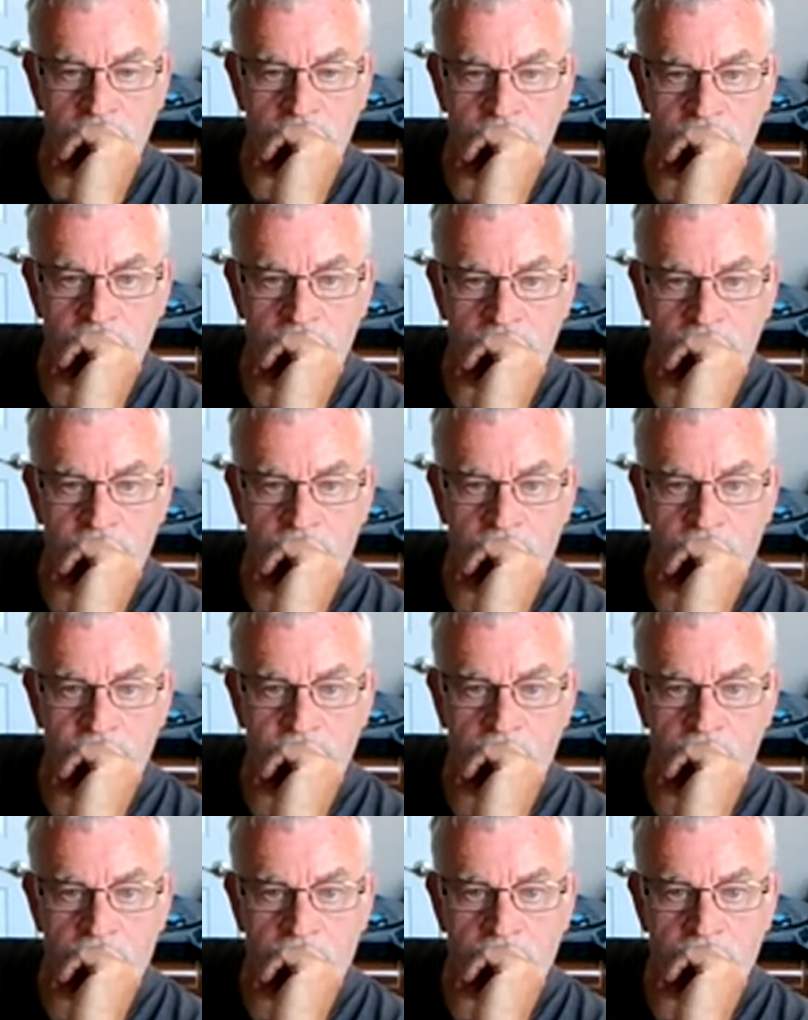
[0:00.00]

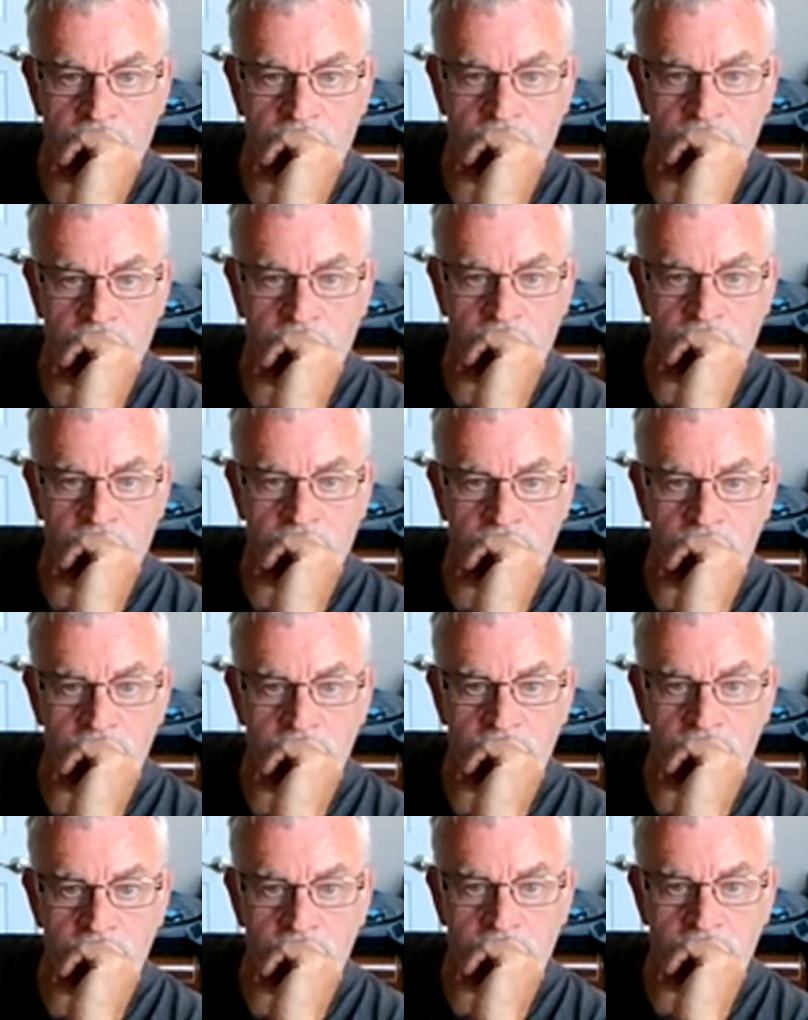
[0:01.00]

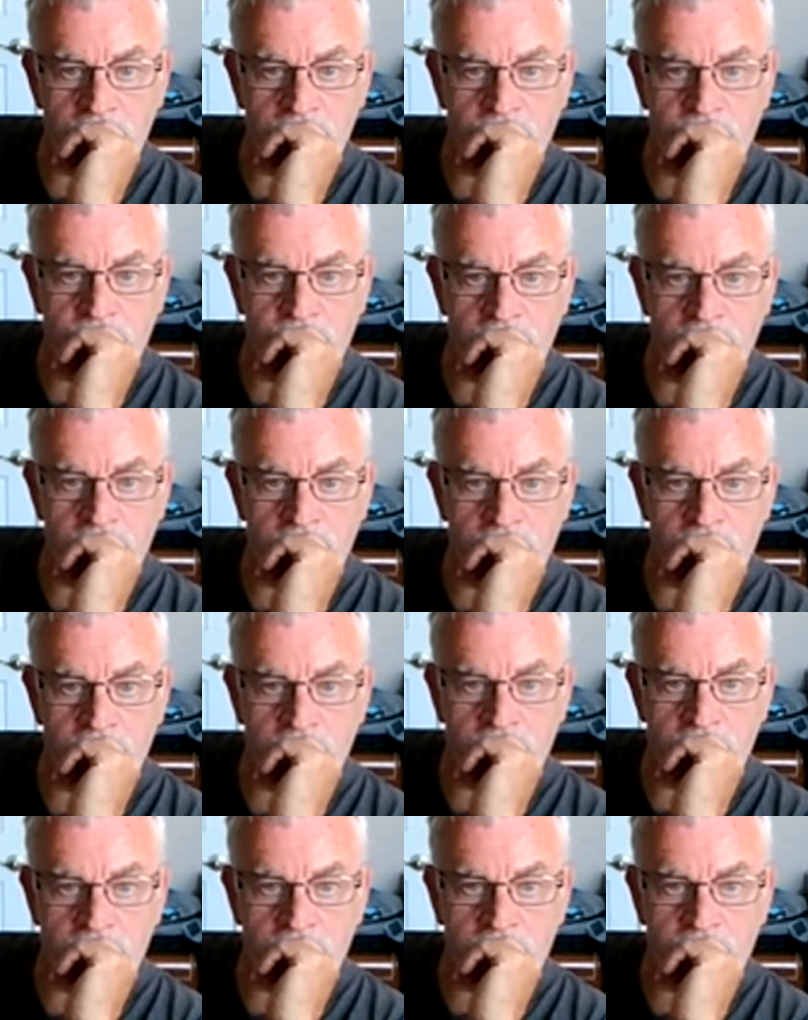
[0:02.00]

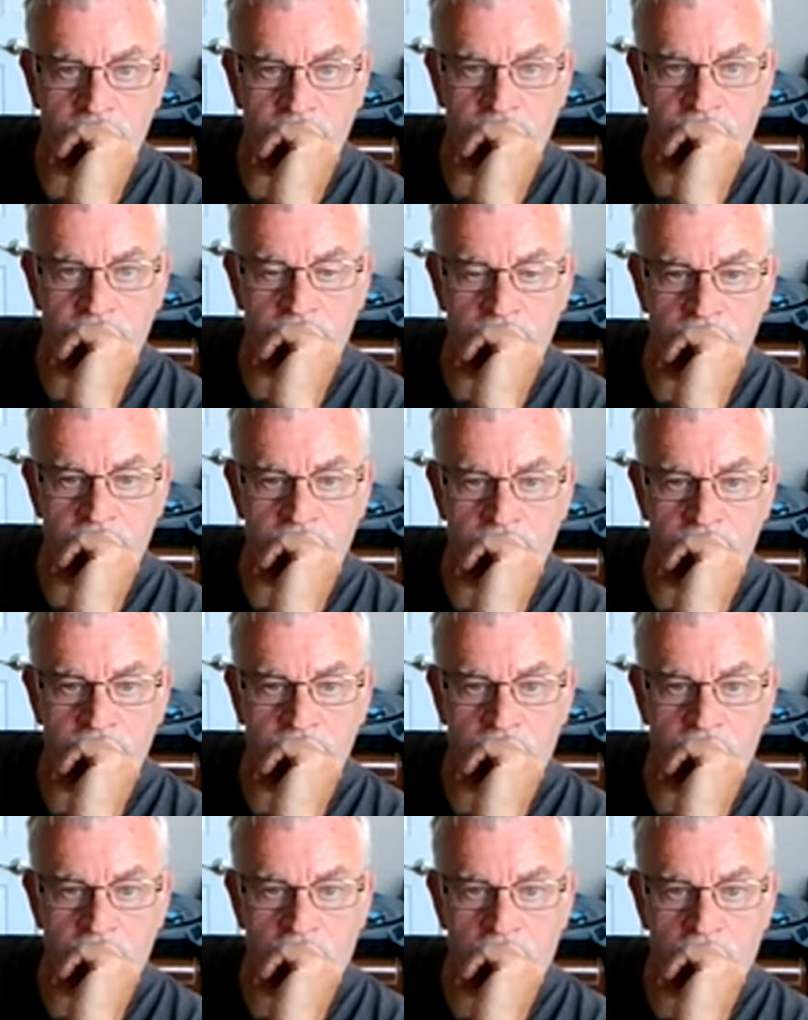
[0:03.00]

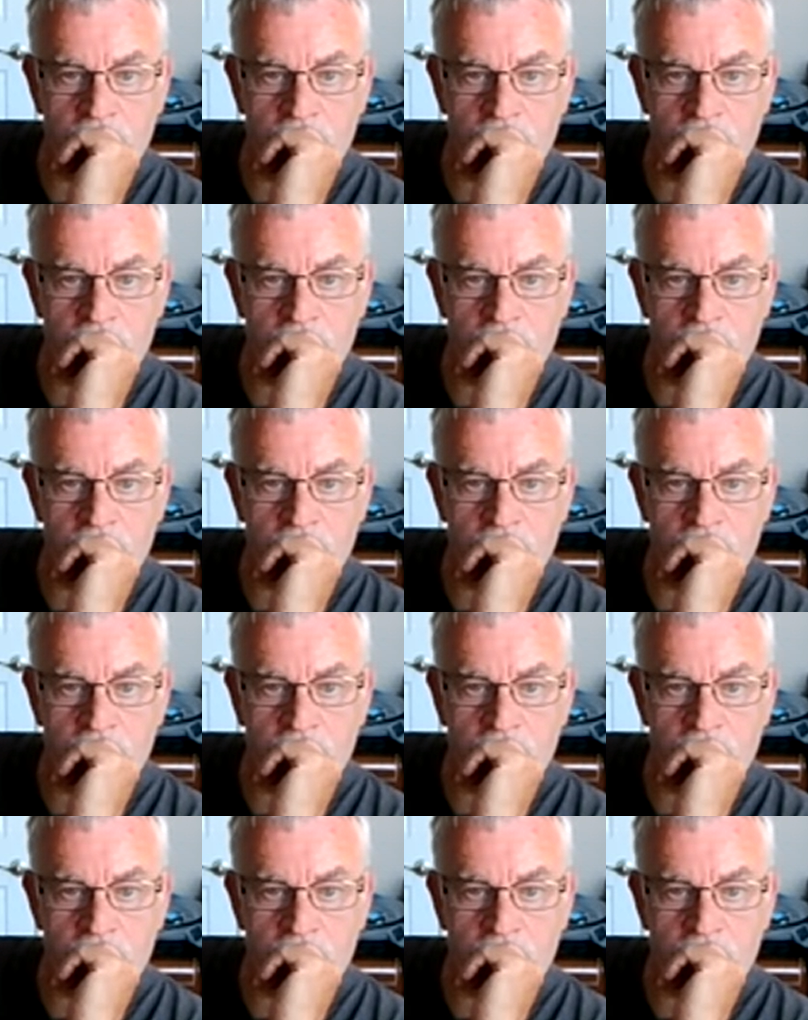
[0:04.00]
(not speaking)